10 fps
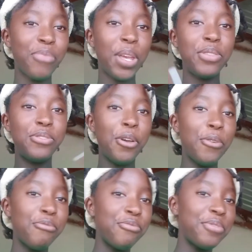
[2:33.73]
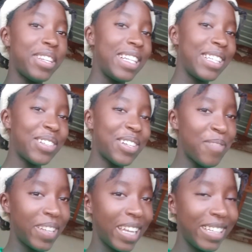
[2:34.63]
So, little
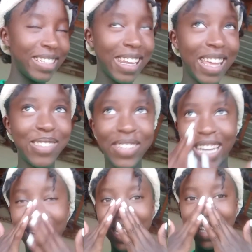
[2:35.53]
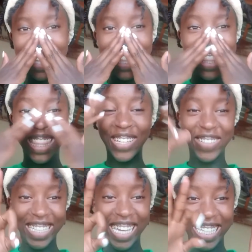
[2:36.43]
update. It has been like
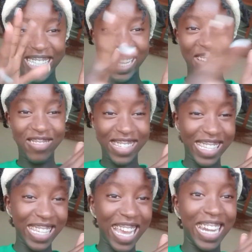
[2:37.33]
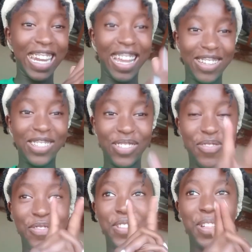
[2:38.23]
3 days ever since I last
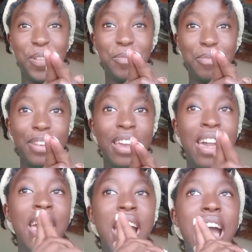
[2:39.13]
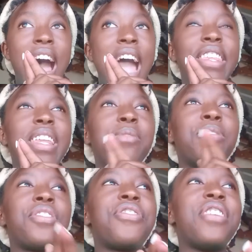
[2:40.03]
filmed. I think that
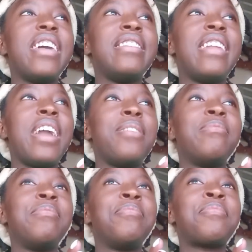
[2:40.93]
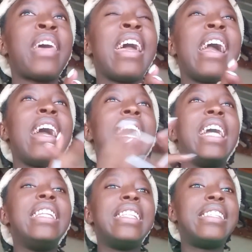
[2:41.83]
was on Thursday.
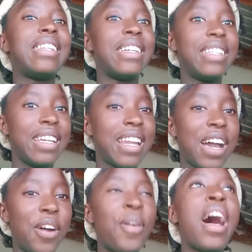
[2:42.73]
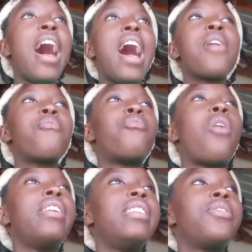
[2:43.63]
And it's Sunday now. I
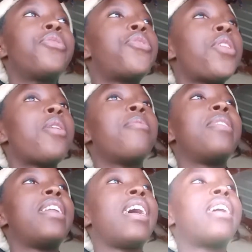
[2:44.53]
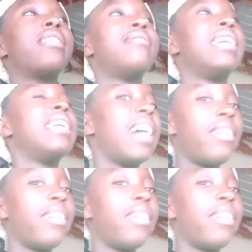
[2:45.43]
wanted to film, but like I didn't have